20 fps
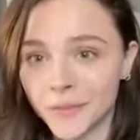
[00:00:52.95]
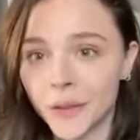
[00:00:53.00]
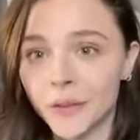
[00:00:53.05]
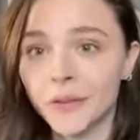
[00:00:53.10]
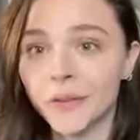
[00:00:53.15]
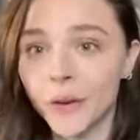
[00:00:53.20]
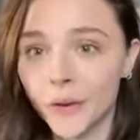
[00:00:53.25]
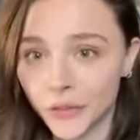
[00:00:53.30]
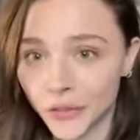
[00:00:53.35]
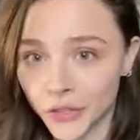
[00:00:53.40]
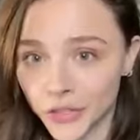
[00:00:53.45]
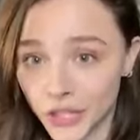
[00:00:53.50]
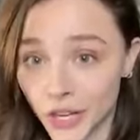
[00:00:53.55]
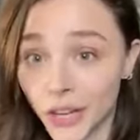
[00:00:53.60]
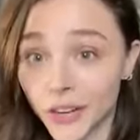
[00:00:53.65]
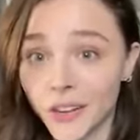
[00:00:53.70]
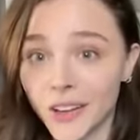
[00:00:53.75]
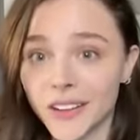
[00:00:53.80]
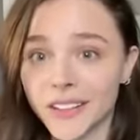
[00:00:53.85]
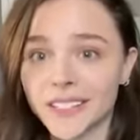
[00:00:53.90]
Vote for
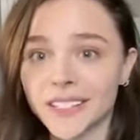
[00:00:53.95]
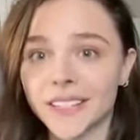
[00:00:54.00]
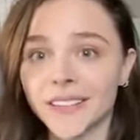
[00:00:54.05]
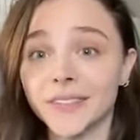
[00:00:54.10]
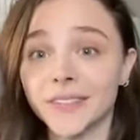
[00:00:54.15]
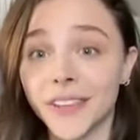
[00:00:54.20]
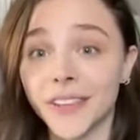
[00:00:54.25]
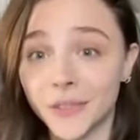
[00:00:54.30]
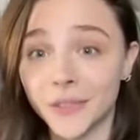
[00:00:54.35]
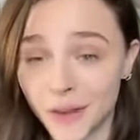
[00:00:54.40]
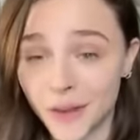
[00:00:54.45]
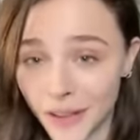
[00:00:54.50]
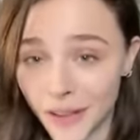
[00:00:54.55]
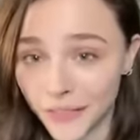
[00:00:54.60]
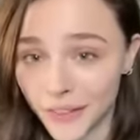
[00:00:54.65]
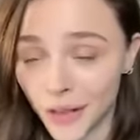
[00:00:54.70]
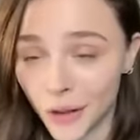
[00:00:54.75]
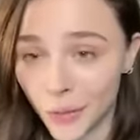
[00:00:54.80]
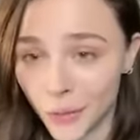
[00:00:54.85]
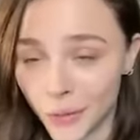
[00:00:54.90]
John Ossoff and
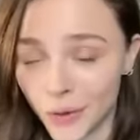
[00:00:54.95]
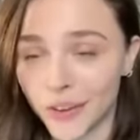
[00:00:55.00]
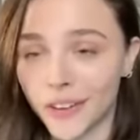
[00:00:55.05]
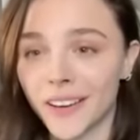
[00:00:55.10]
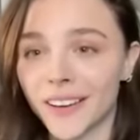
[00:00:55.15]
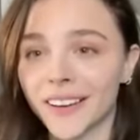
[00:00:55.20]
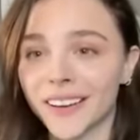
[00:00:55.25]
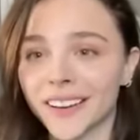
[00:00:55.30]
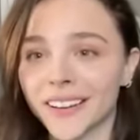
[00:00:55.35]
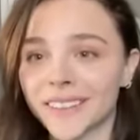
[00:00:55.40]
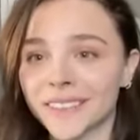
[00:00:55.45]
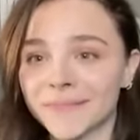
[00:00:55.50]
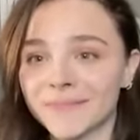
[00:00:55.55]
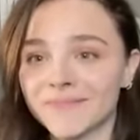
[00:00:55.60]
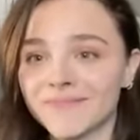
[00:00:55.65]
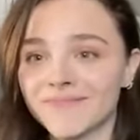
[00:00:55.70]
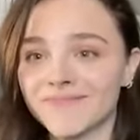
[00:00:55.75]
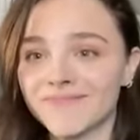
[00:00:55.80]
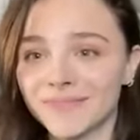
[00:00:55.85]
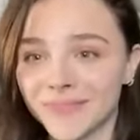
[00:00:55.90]
Raphael Warnock.
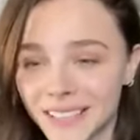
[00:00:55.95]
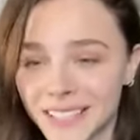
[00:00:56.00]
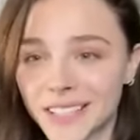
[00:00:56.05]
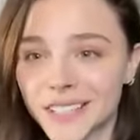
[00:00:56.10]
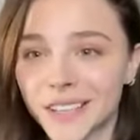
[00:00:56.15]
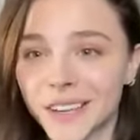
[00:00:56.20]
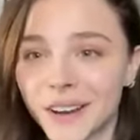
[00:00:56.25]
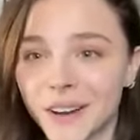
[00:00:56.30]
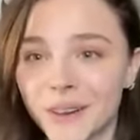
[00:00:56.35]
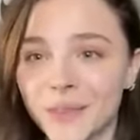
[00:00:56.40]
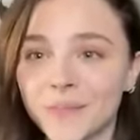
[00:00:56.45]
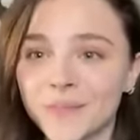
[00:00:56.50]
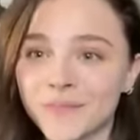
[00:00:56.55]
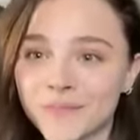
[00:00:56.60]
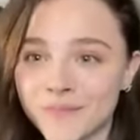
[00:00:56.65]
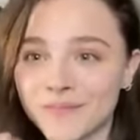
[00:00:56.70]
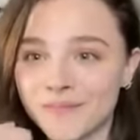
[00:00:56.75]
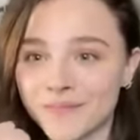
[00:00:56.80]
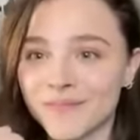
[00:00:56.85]
Let's go.